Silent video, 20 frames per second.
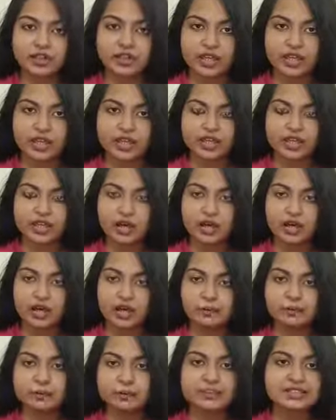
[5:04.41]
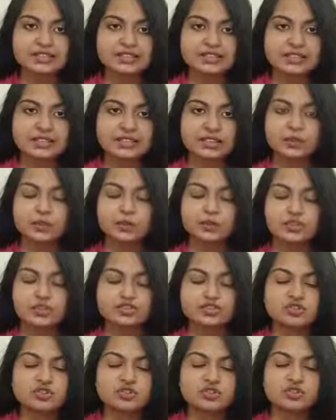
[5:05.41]
then PTE, you
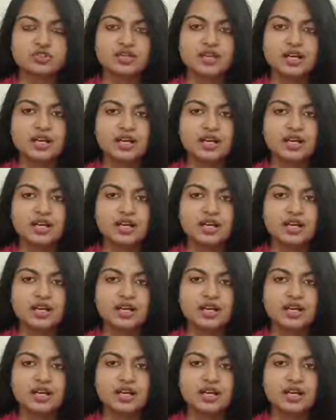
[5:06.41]
can just